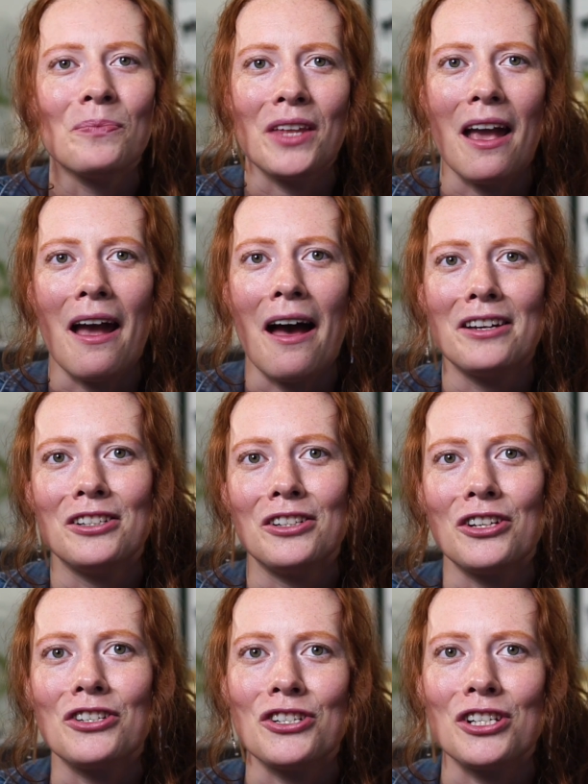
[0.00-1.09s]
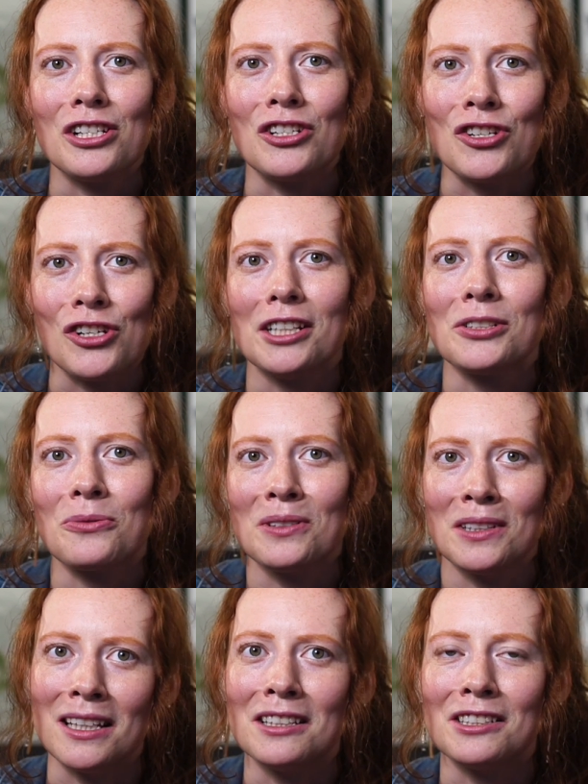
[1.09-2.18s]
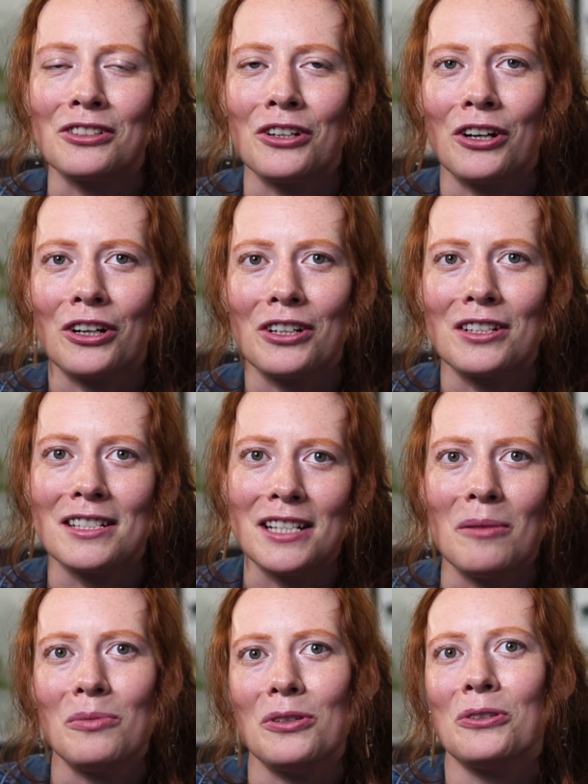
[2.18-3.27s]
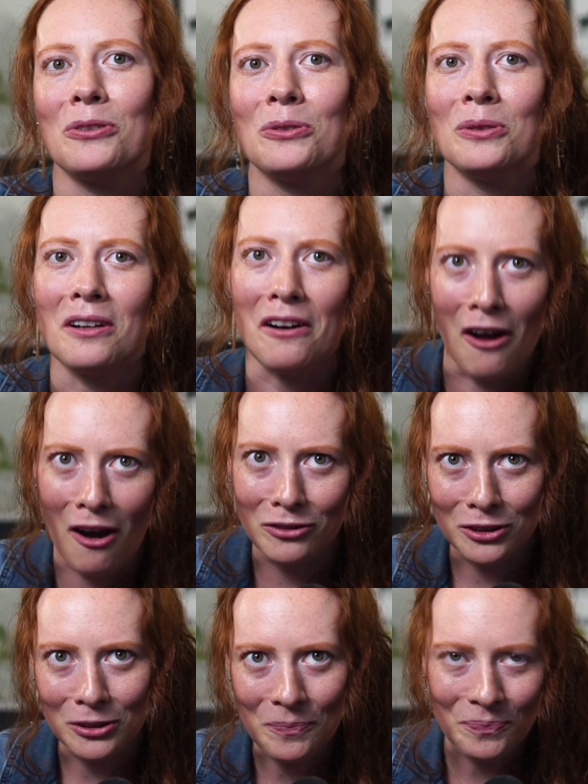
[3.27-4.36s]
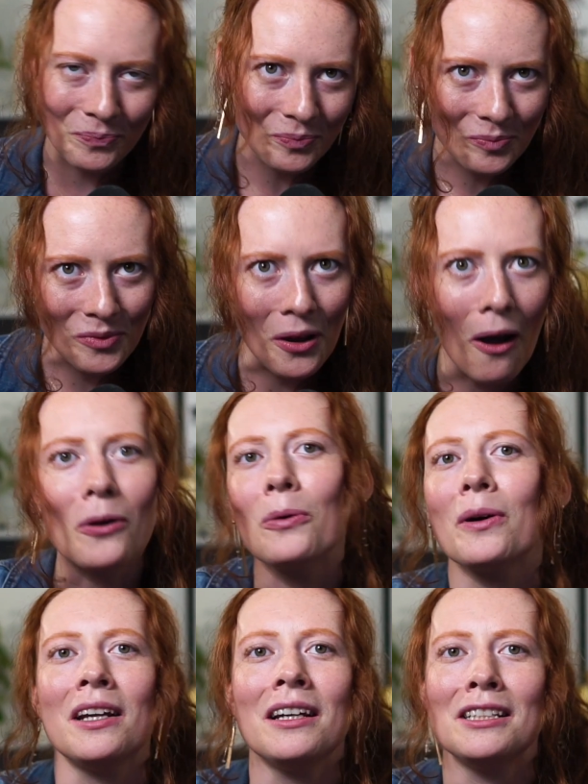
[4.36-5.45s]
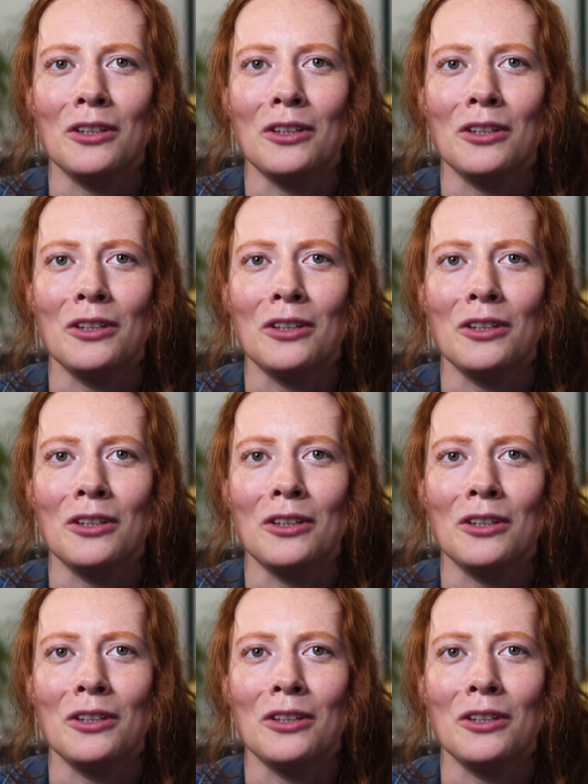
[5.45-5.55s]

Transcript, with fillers: And she just released her debut novel, Aquinnah is